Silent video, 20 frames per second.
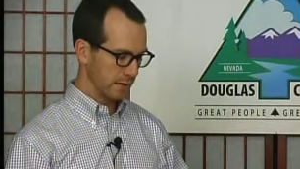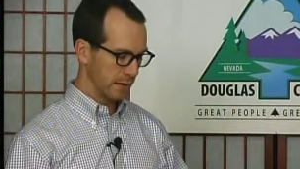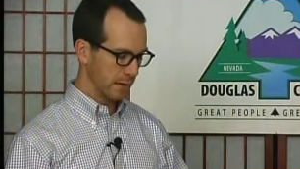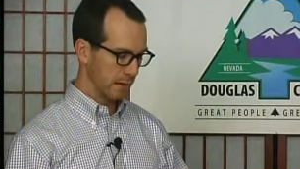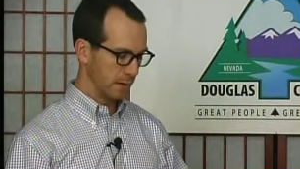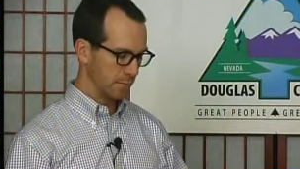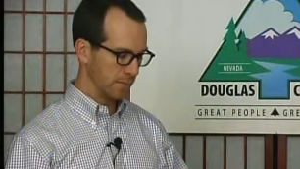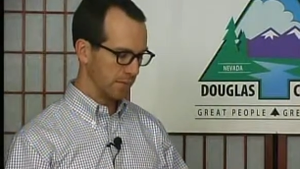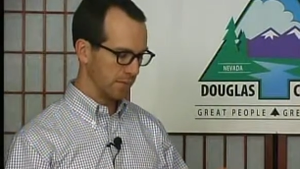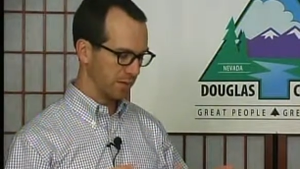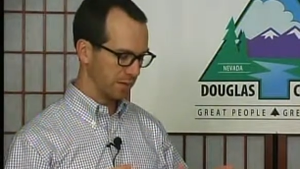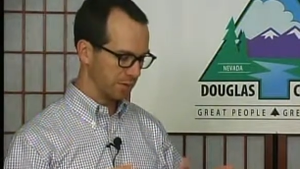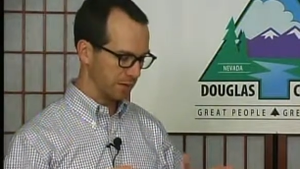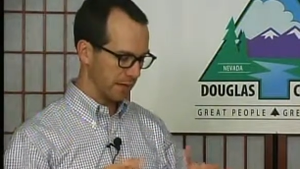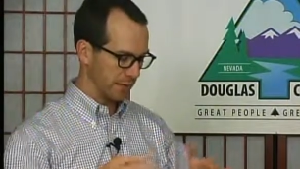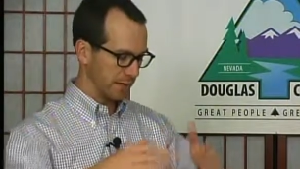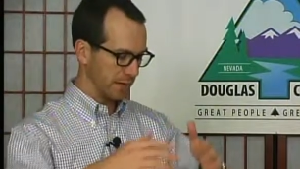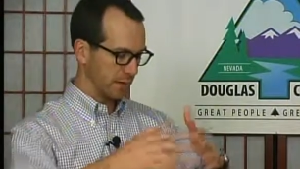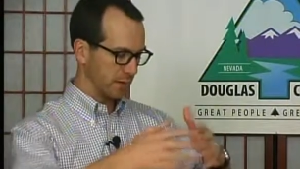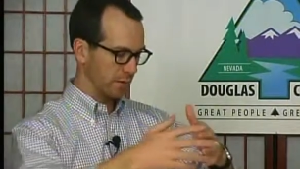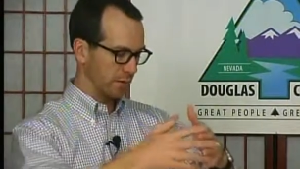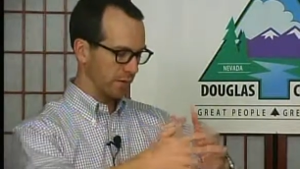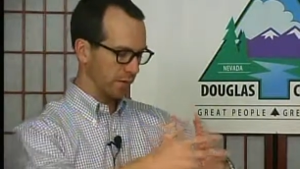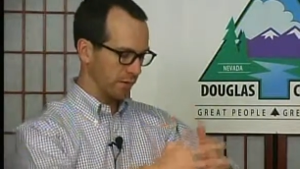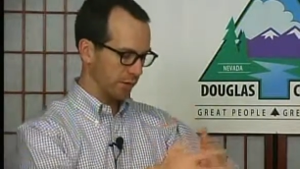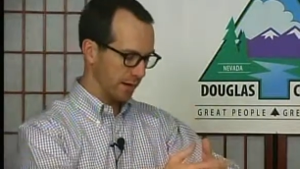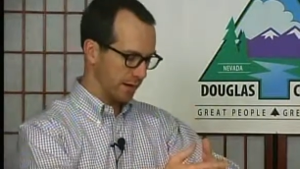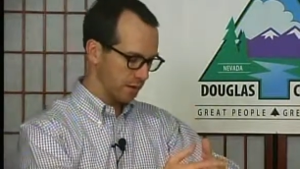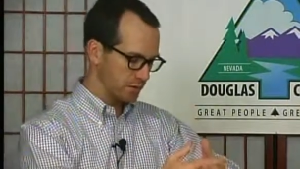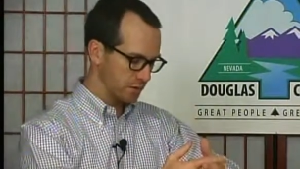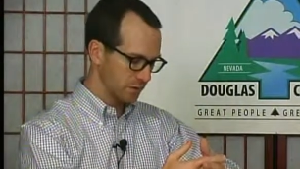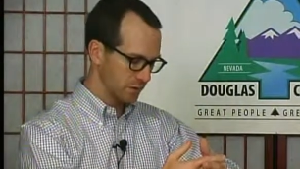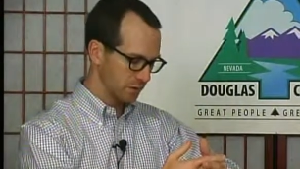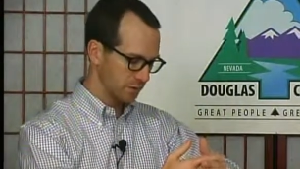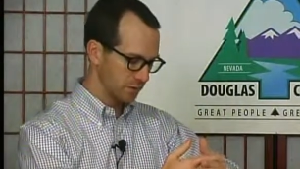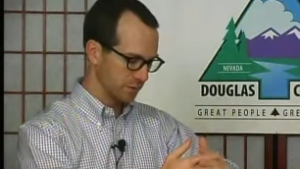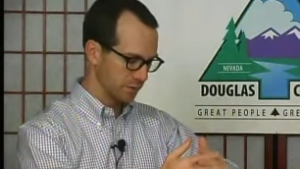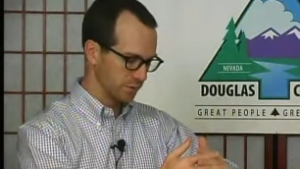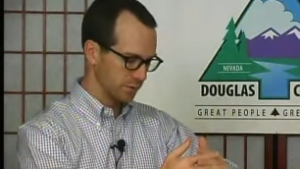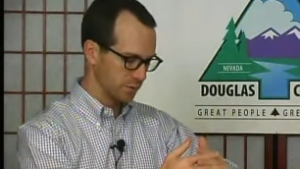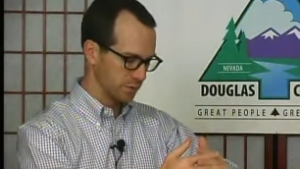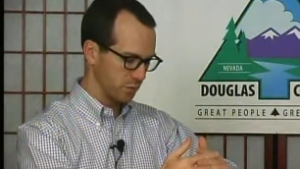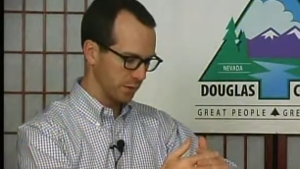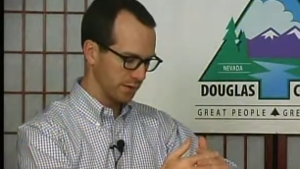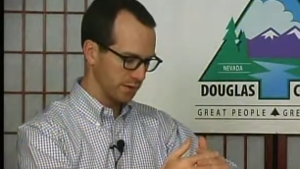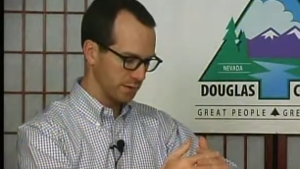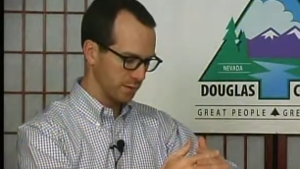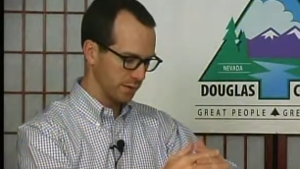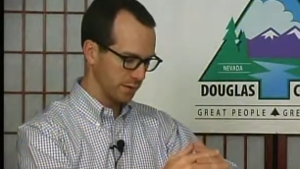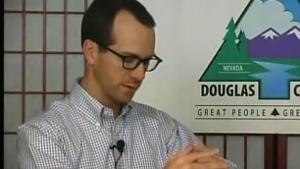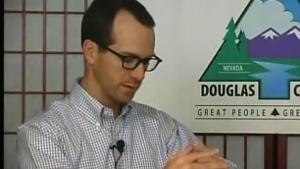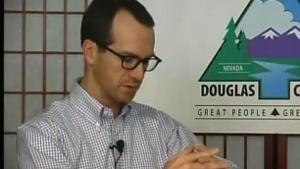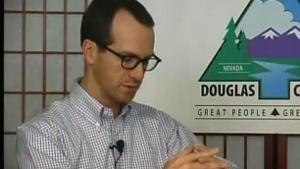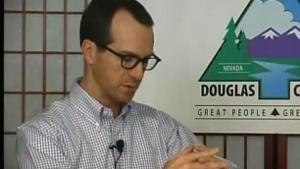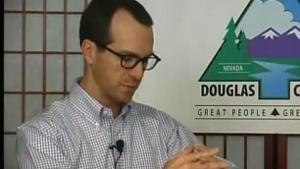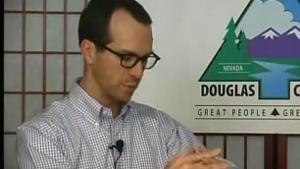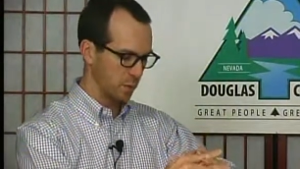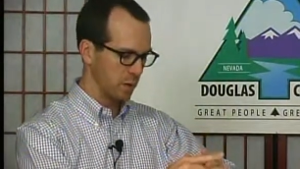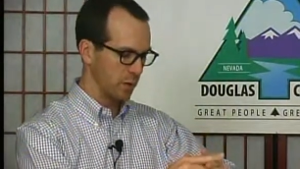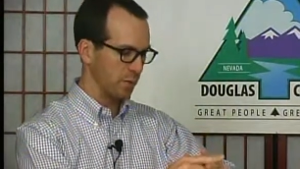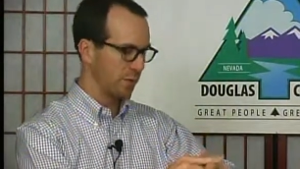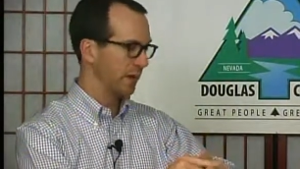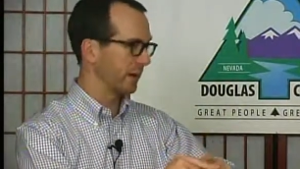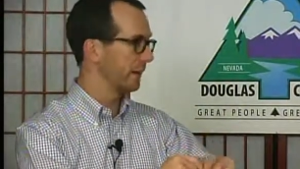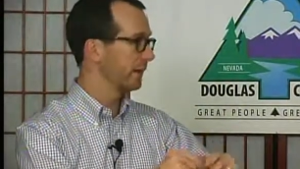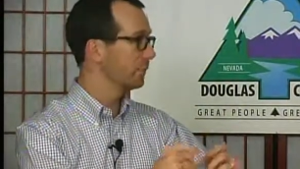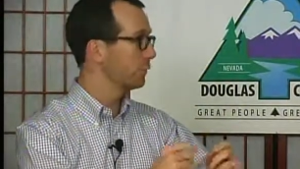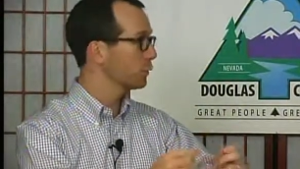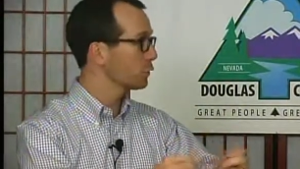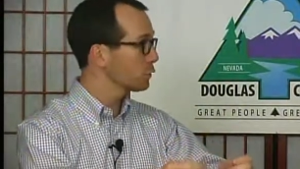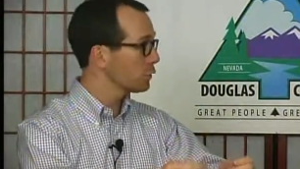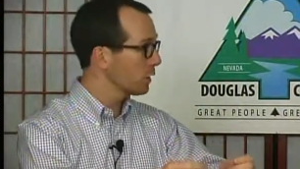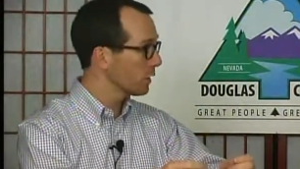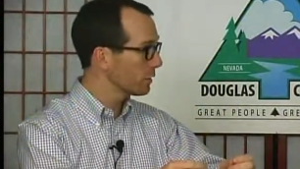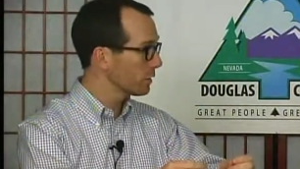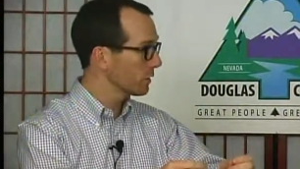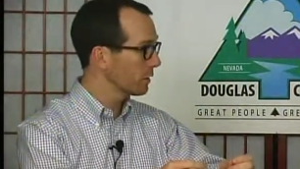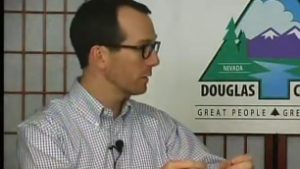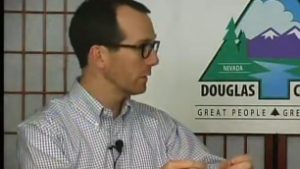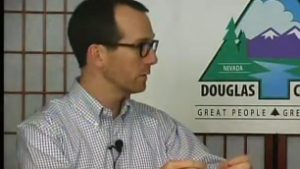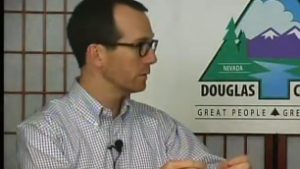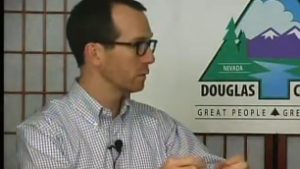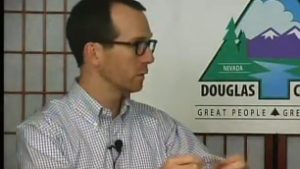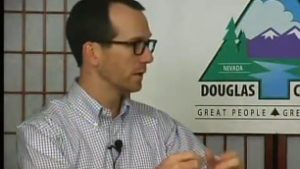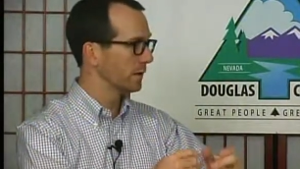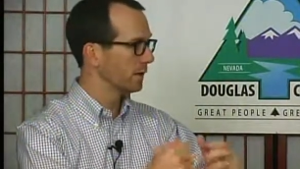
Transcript: Um, the second area of actions is transportation and broadband infrastructure needs.